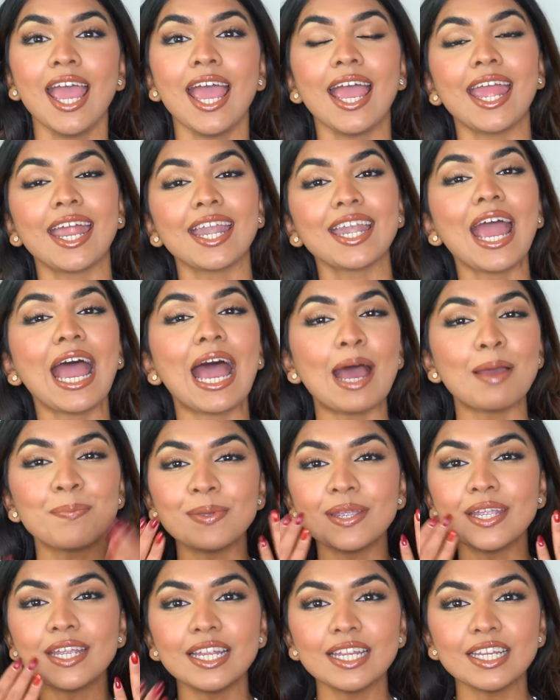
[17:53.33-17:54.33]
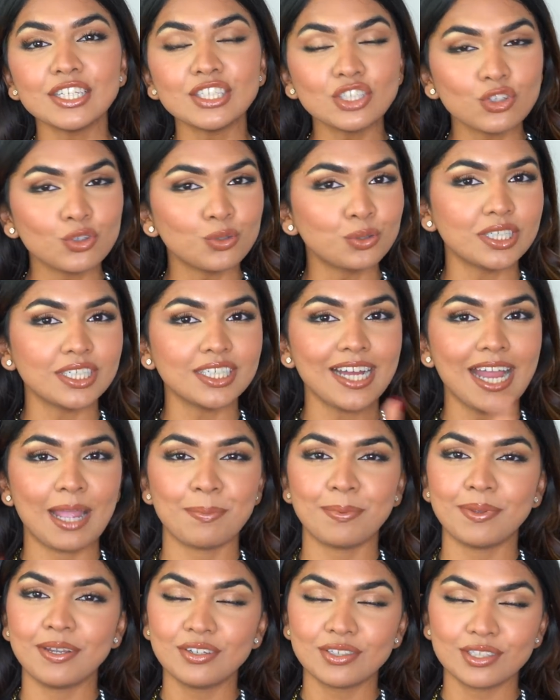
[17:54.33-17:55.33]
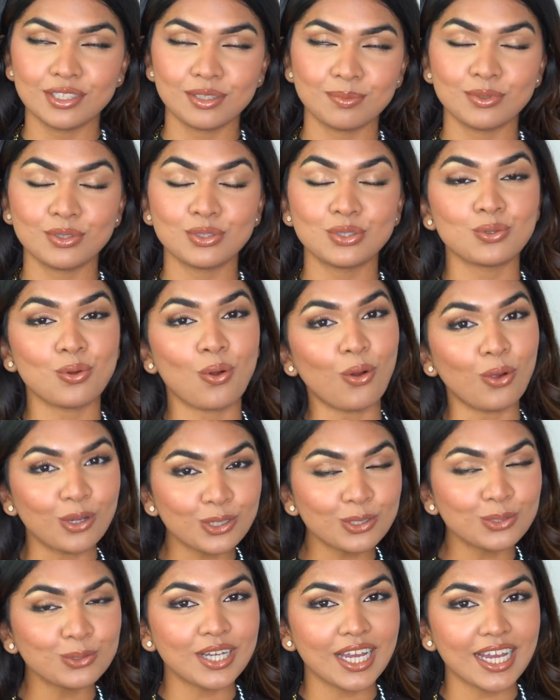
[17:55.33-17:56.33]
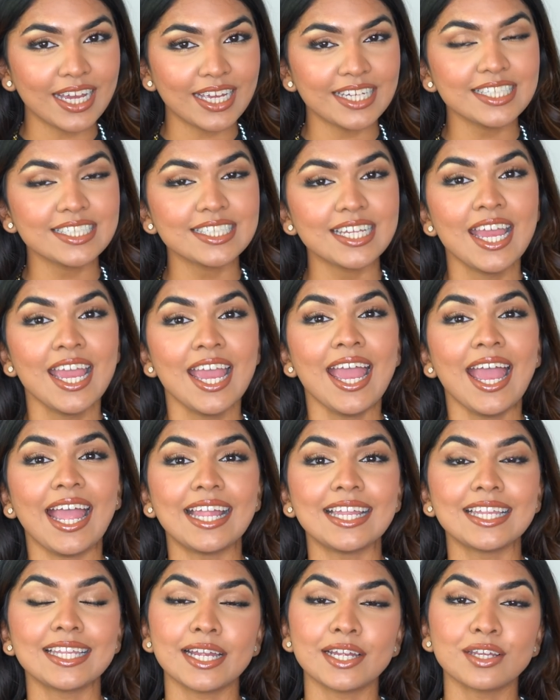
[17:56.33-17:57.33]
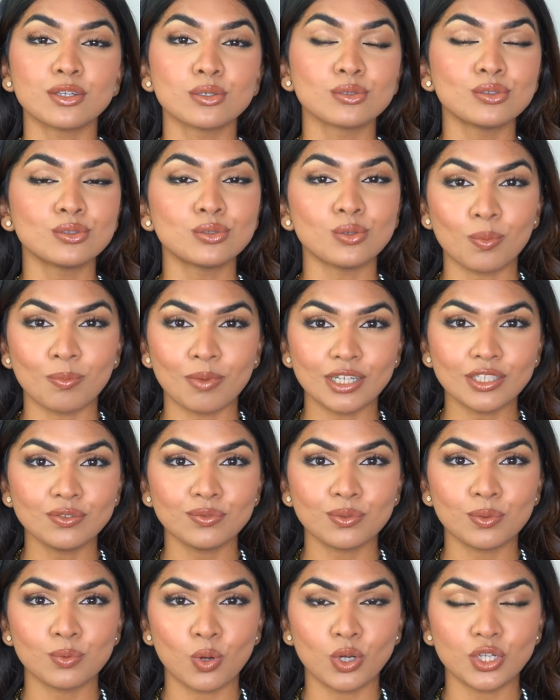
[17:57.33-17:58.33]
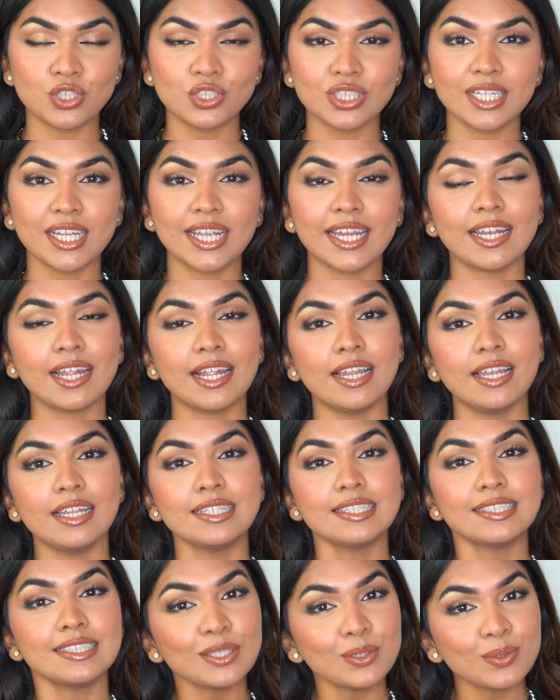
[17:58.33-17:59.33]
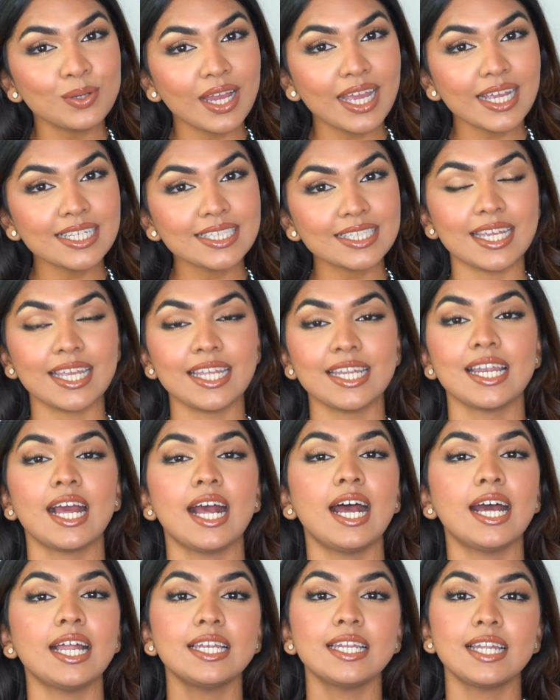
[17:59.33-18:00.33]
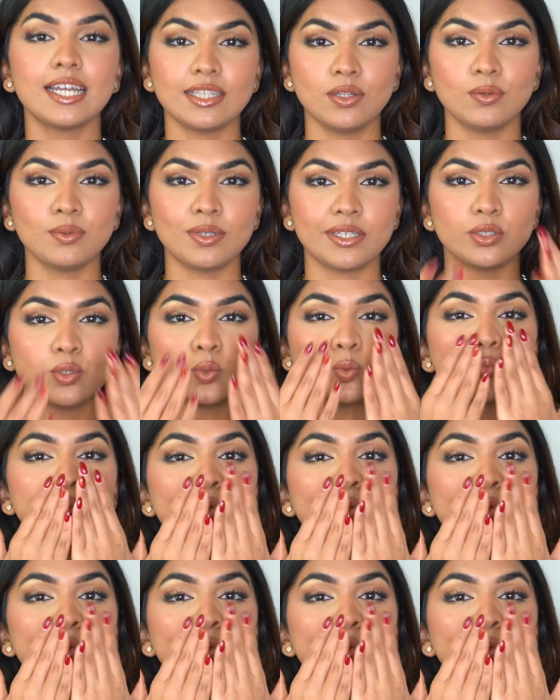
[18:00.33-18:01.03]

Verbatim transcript: And happy new year, happy Christmas to all you guys. And thank you so much for watching and I'll see you guys in another video.